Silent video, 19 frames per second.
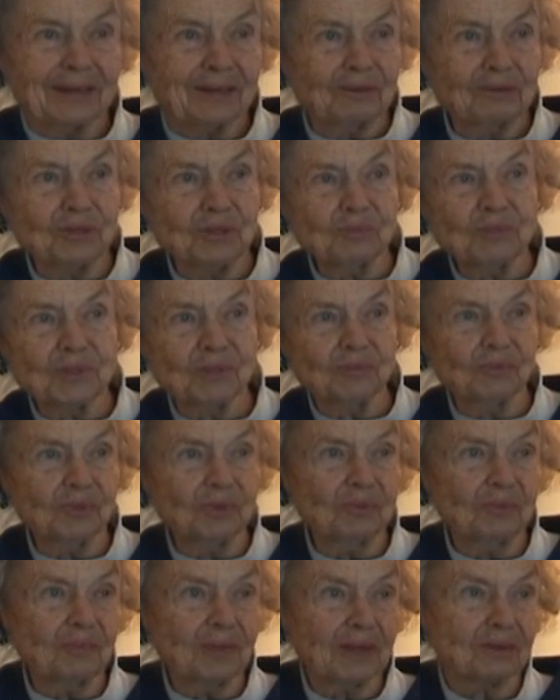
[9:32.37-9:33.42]
Christmas
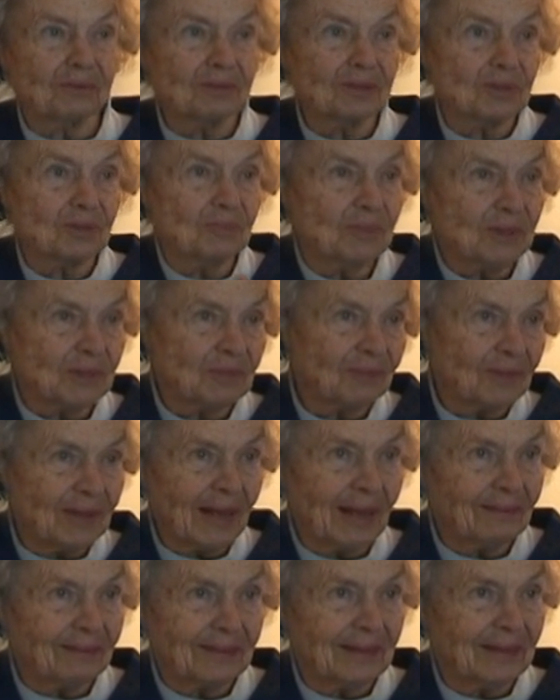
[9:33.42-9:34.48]
wouldn't be Christmas
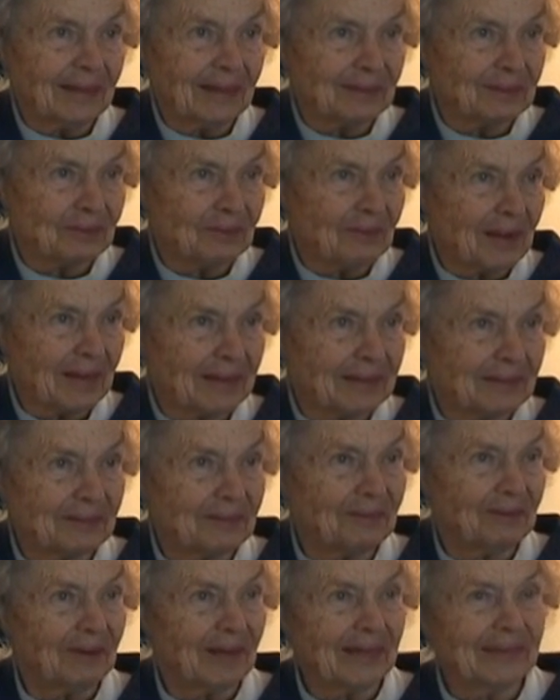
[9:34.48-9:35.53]
without the
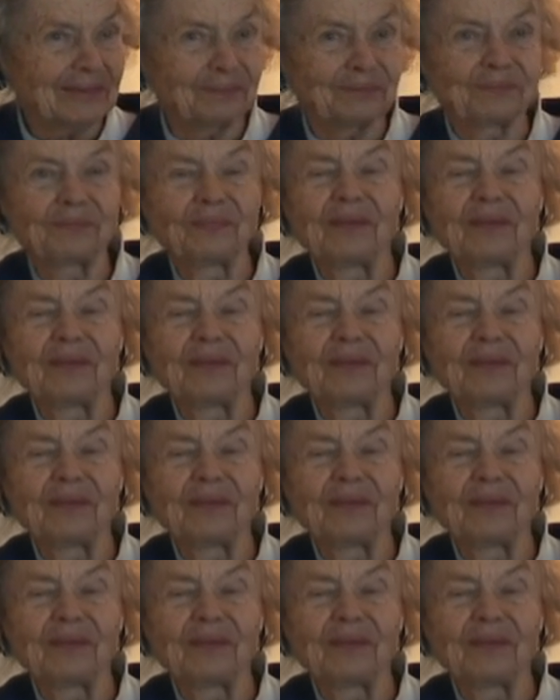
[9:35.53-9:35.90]
Nutcracker, right?